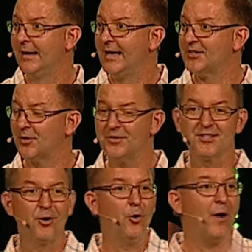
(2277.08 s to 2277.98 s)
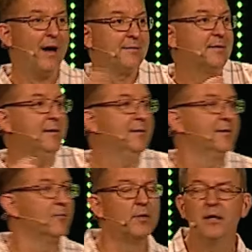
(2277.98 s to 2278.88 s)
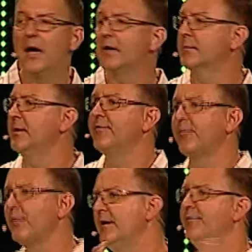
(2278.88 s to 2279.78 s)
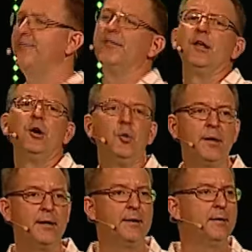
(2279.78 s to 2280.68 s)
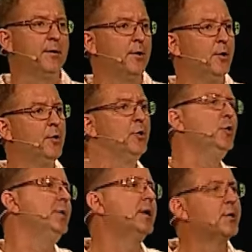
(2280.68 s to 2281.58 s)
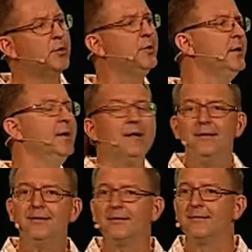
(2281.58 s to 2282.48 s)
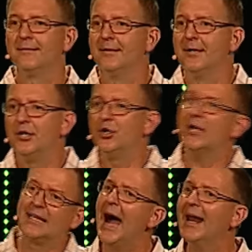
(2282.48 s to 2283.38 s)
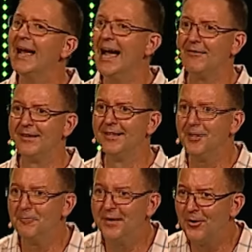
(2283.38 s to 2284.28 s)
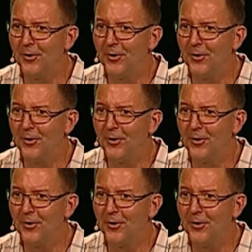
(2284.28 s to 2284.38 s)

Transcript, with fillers: And so this whole idea that we have to be free flowing, you know, ooey gooey. Listen, you got to have a little bit of